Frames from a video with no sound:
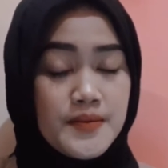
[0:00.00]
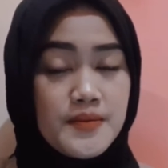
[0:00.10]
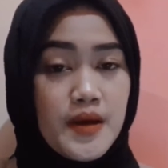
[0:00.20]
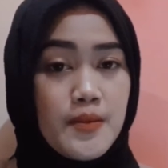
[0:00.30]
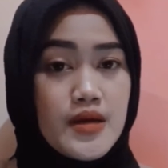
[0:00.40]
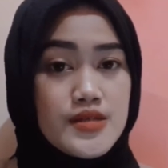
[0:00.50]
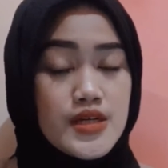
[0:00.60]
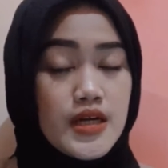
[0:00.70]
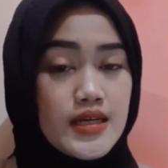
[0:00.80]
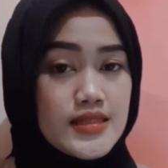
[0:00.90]
My major
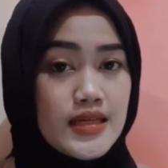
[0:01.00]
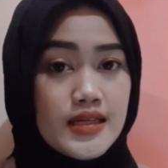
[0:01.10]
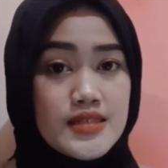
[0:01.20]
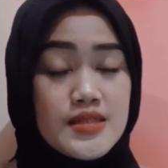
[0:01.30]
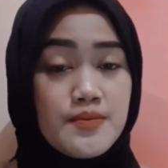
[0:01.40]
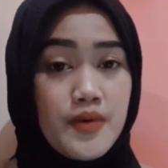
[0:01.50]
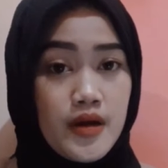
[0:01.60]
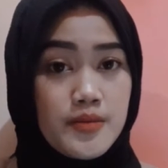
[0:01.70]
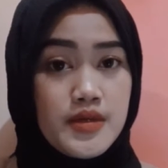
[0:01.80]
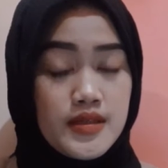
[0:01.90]
is English
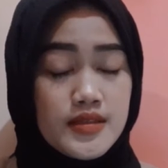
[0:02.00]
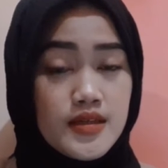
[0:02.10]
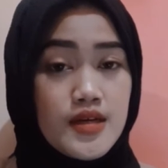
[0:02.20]
department.